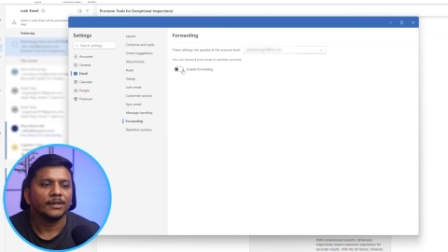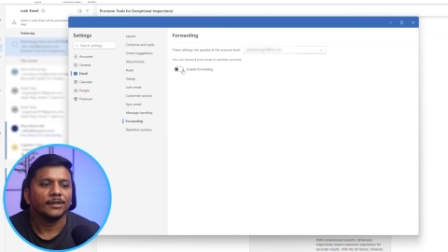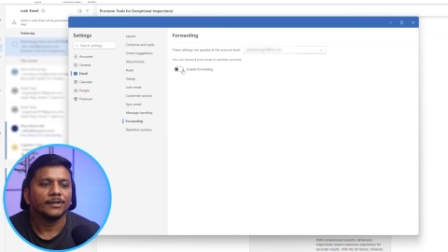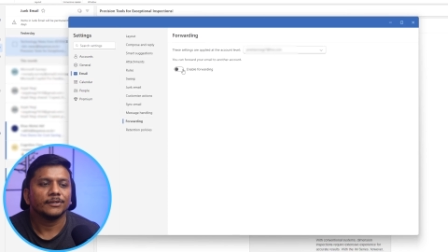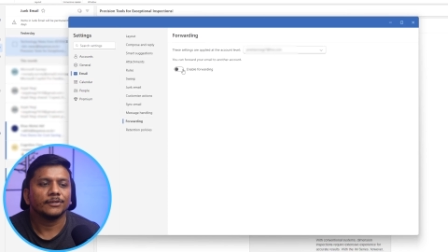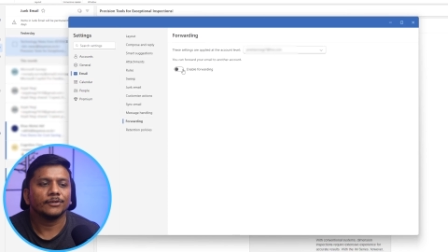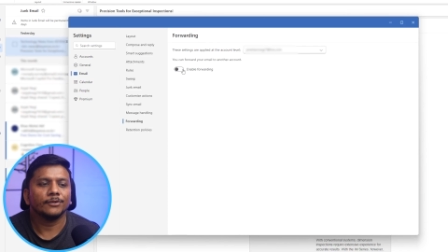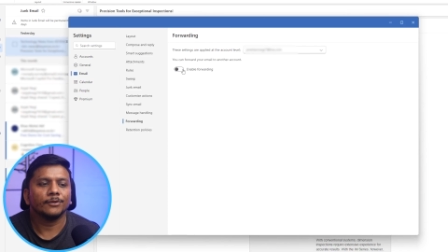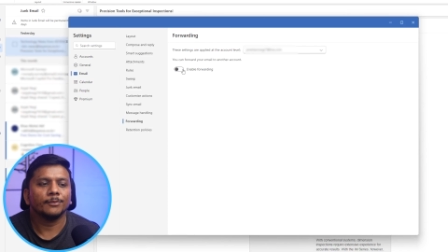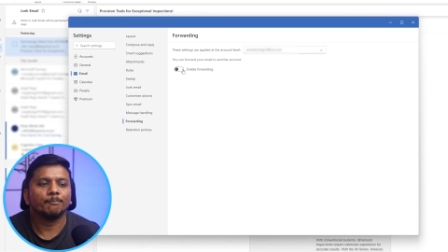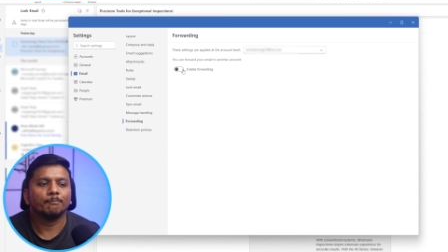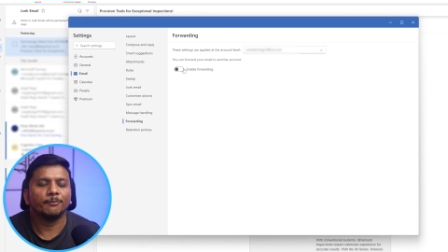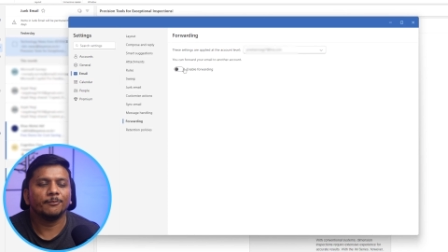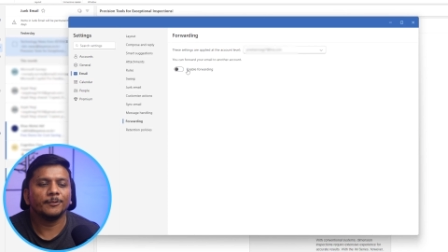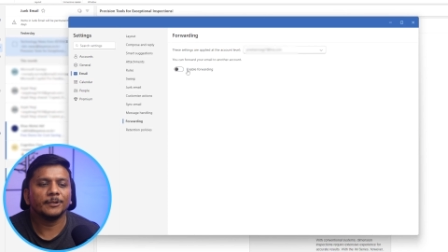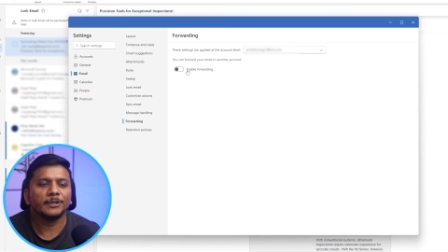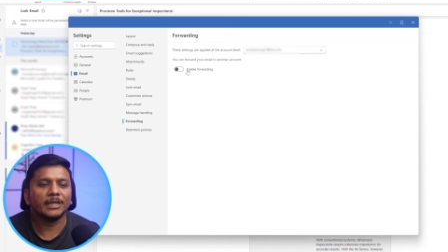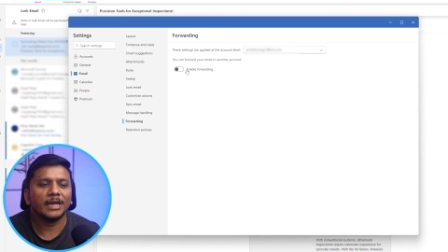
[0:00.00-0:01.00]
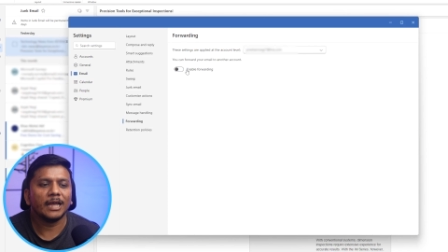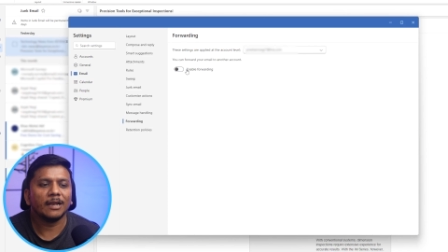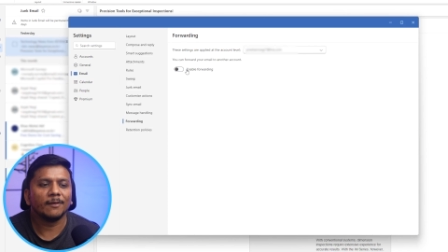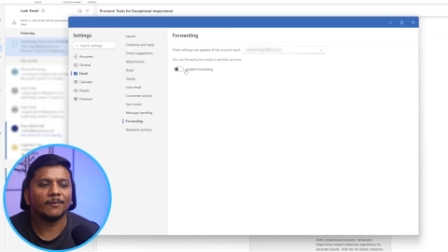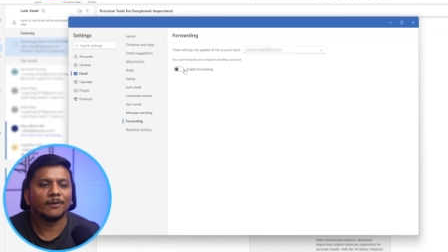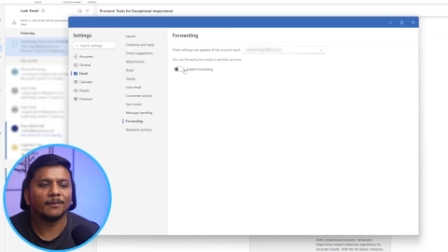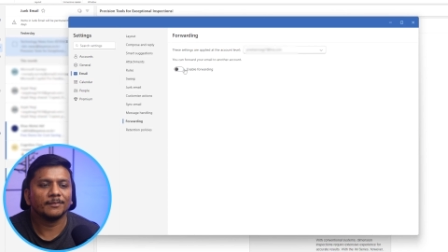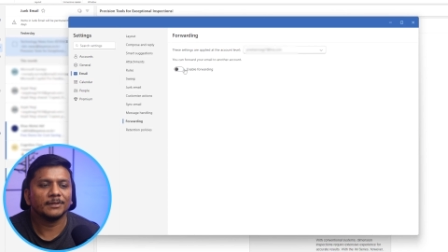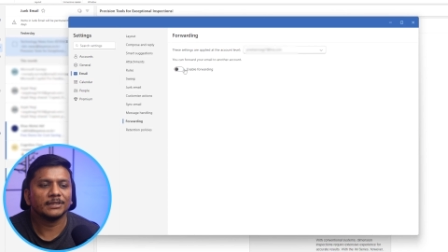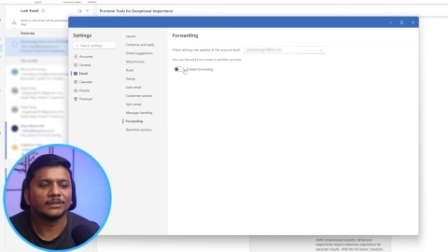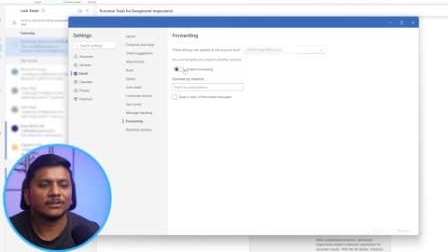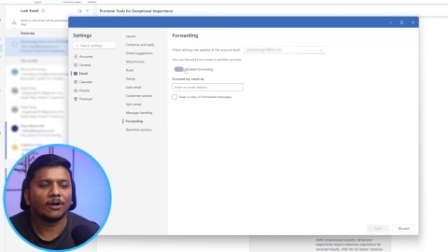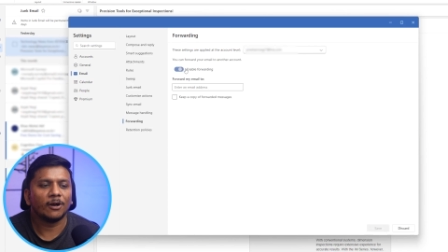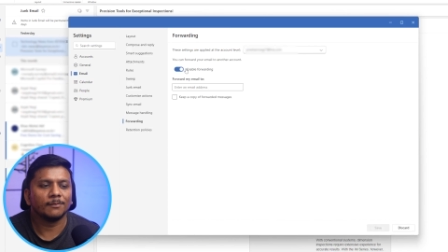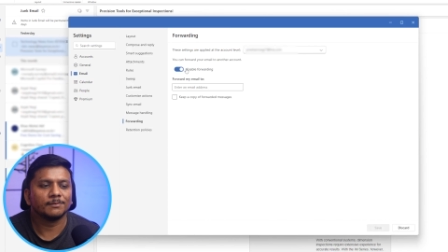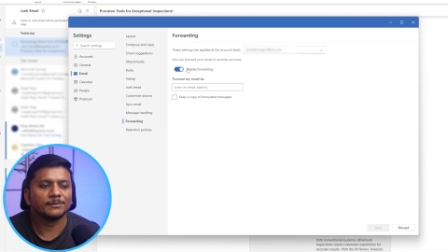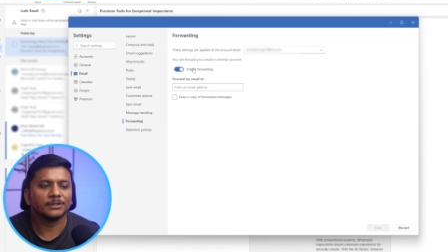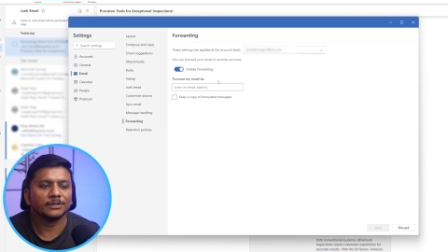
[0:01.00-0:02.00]
So with the help of this
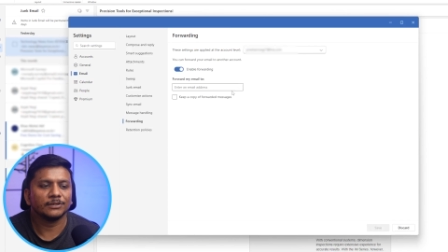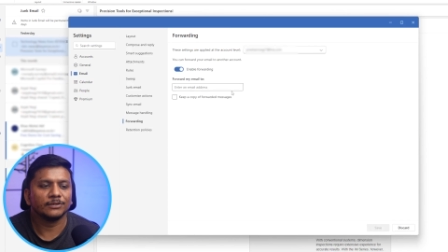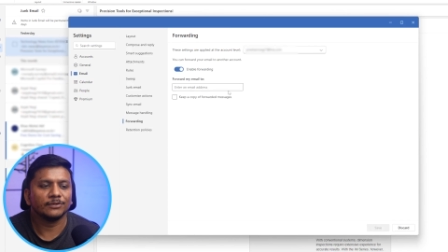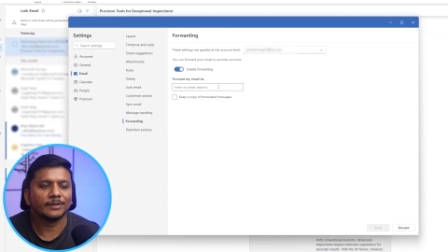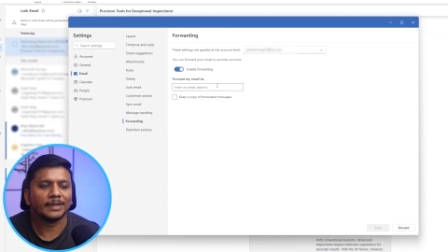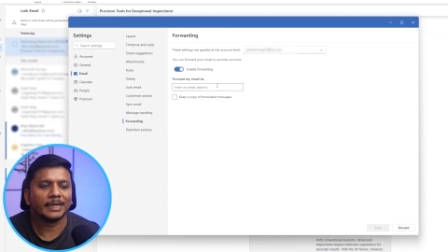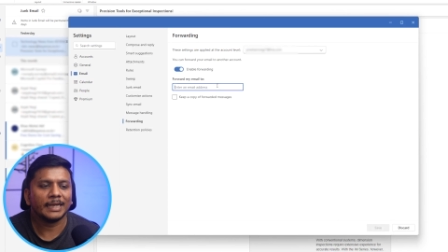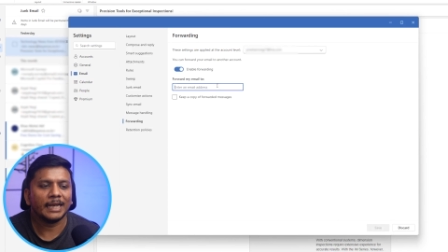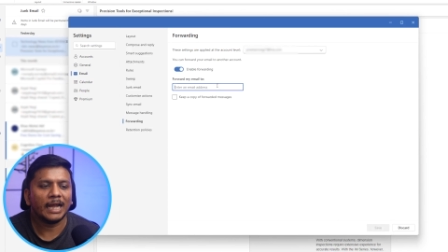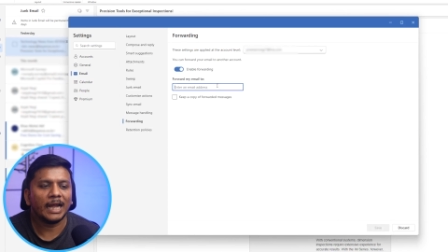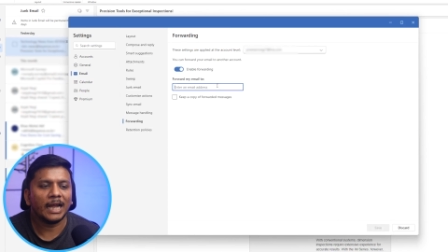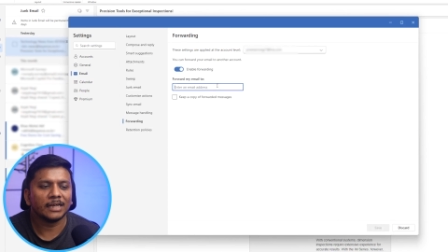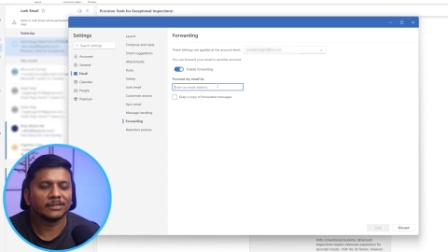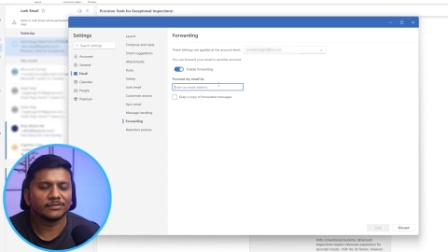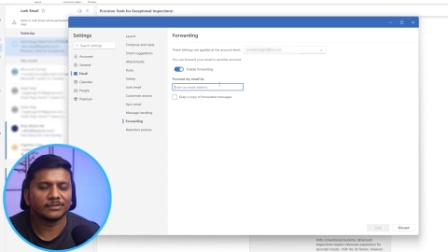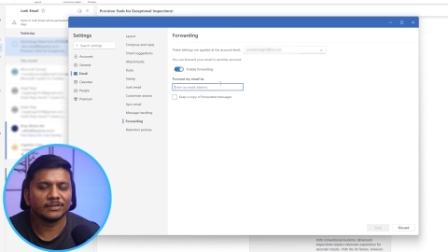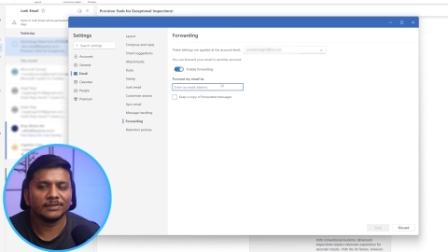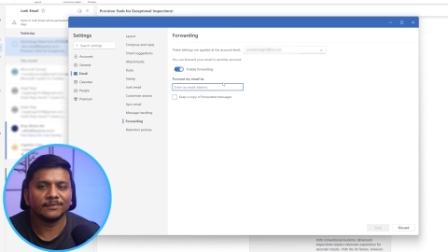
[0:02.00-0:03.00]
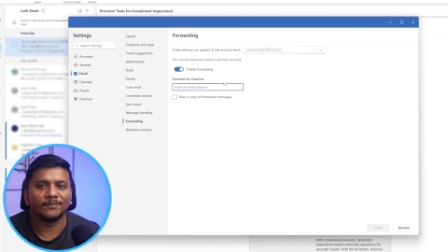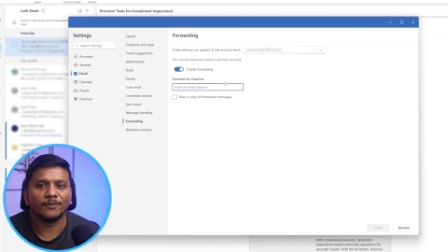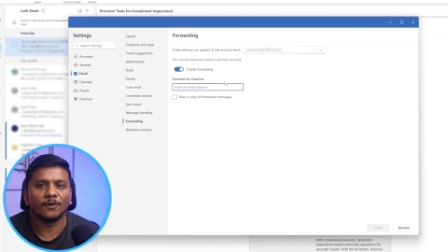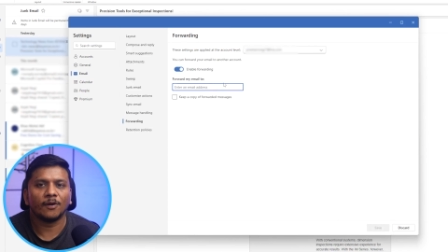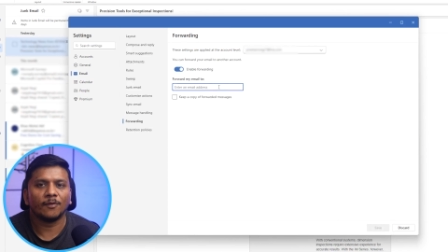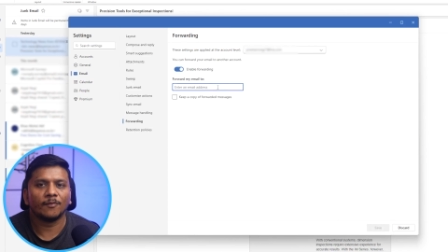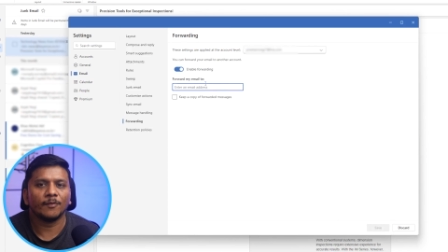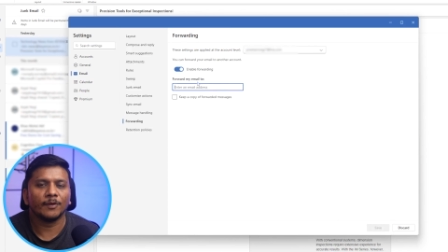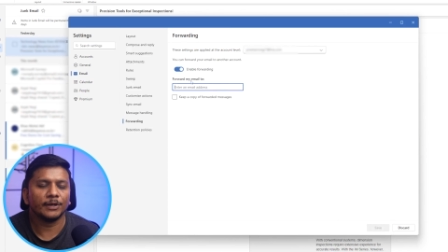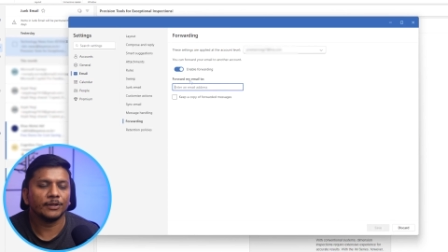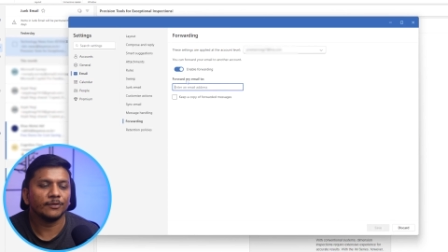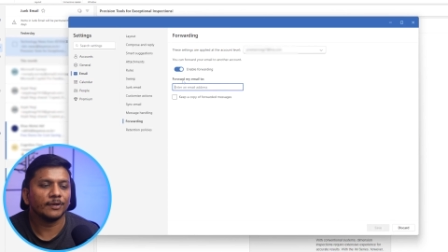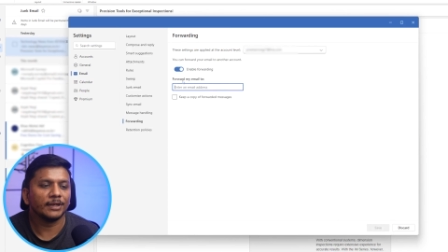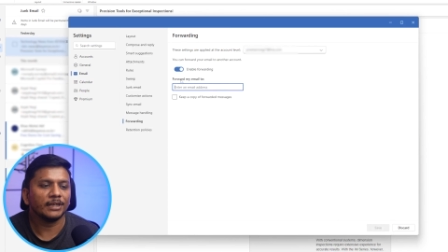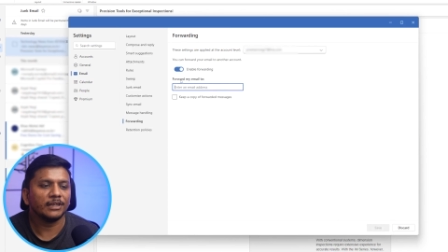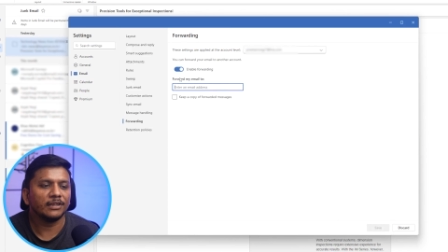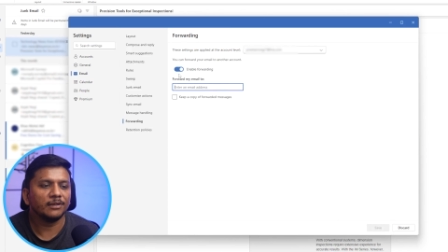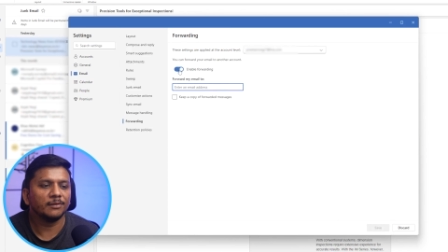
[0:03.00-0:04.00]
option, you can actually forward
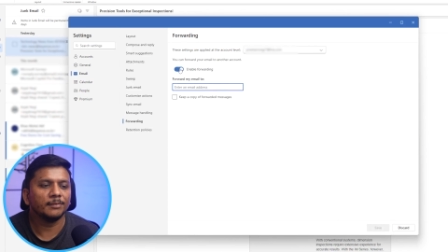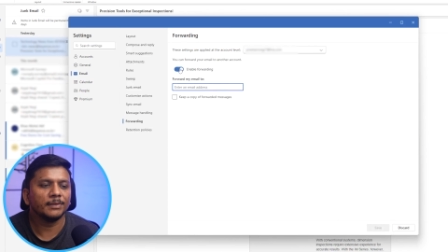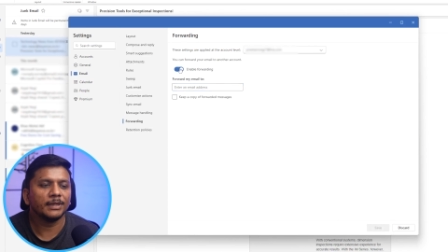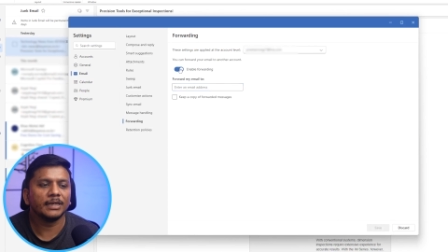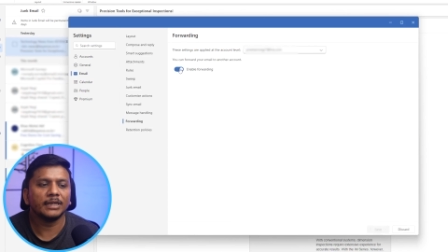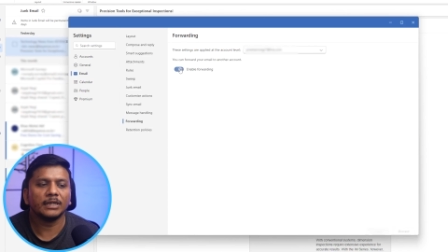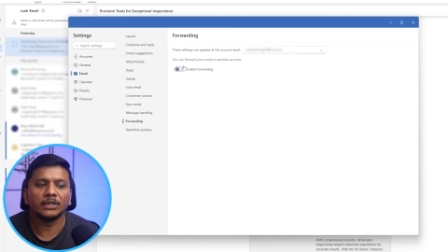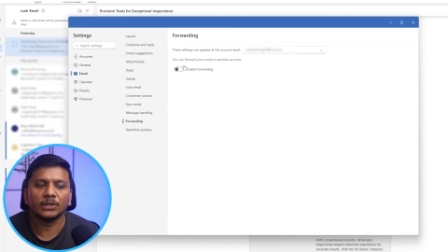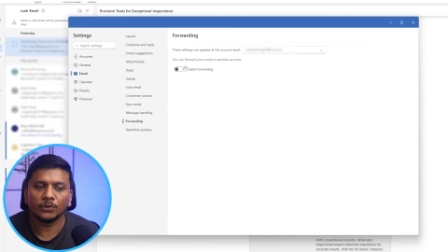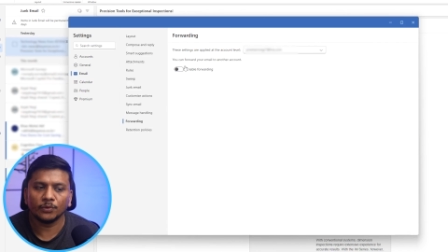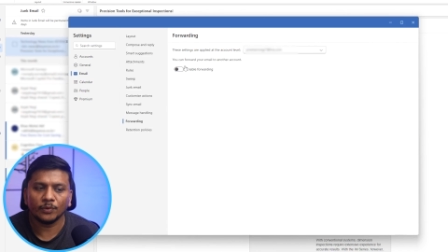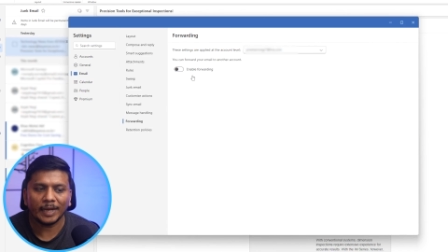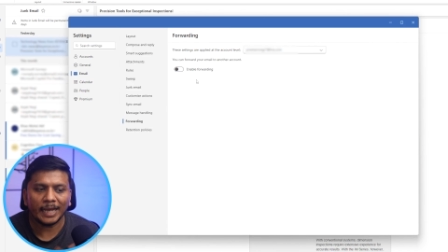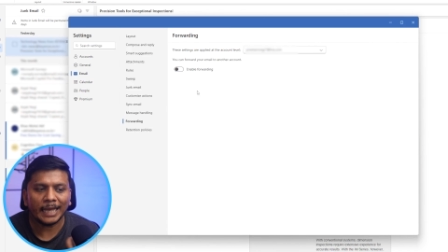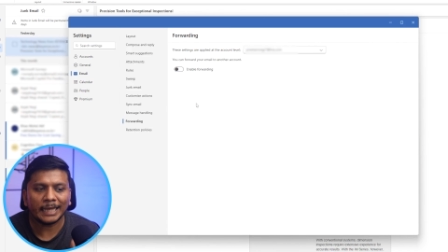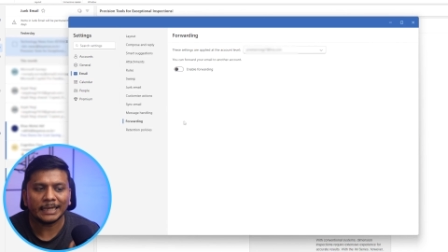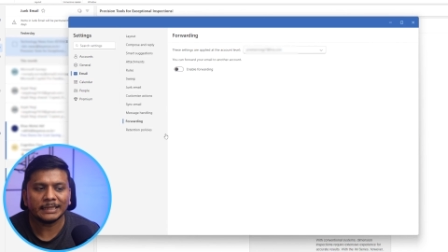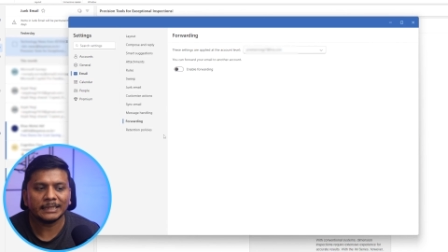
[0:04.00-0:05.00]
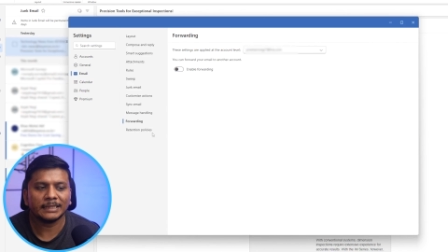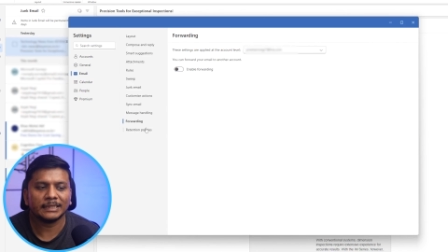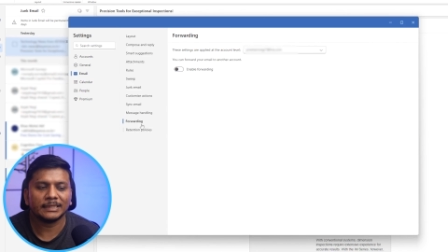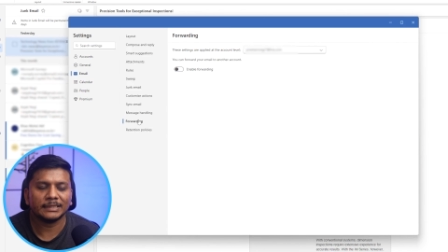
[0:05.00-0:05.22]
your email to any